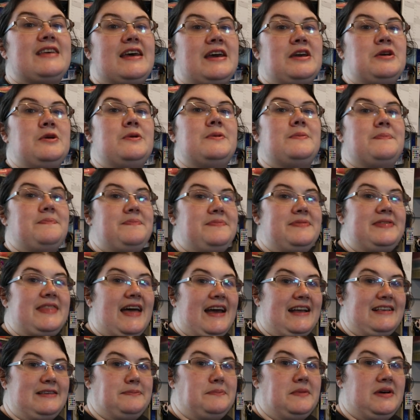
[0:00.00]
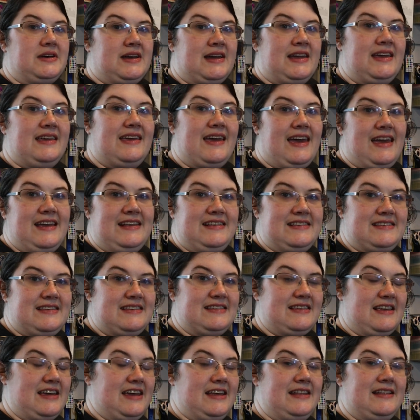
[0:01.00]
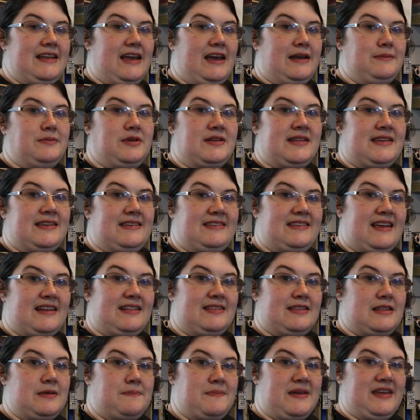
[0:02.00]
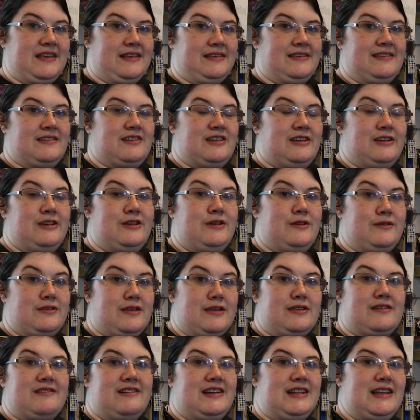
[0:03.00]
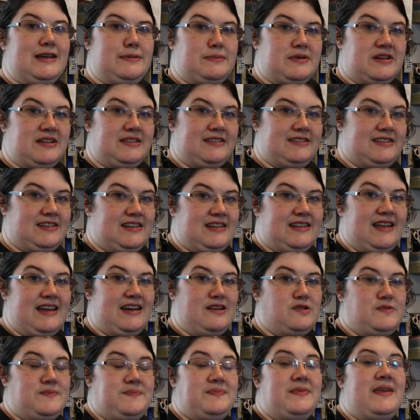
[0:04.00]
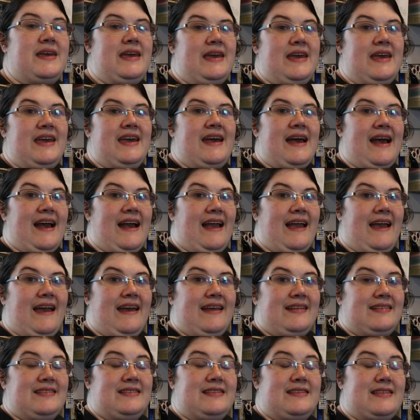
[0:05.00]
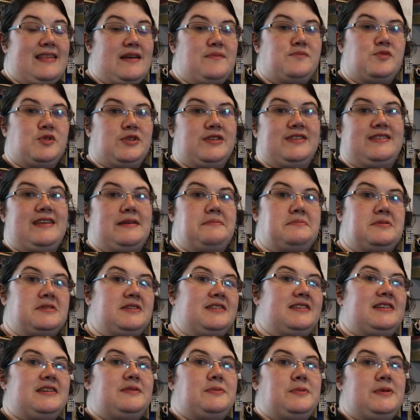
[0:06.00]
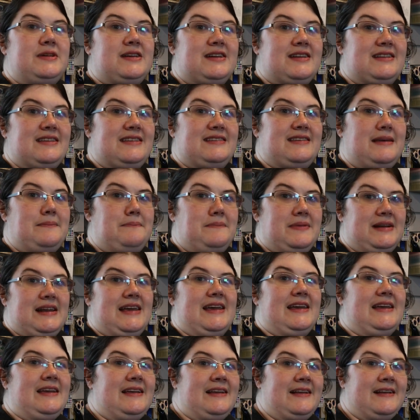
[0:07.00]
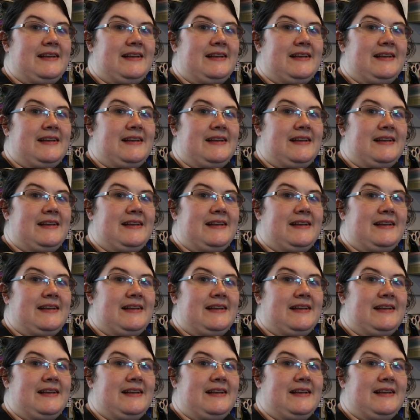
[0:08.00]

So that's my case design. I'm going to send the bits to the 3D printer now and then once they're printed we can assemble it.